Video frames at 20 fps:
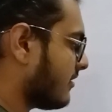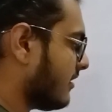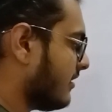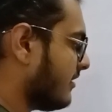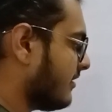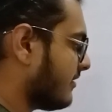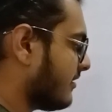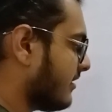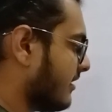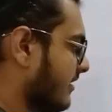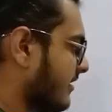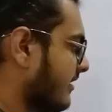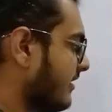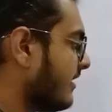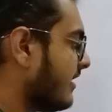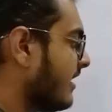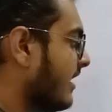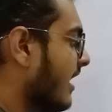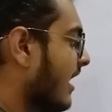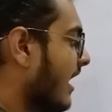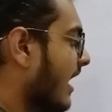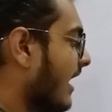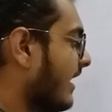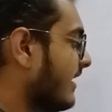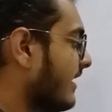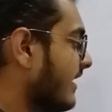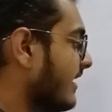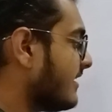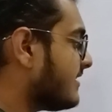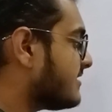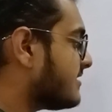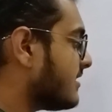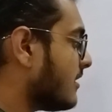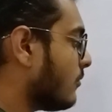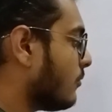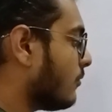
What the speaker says: colored, color it. And it's a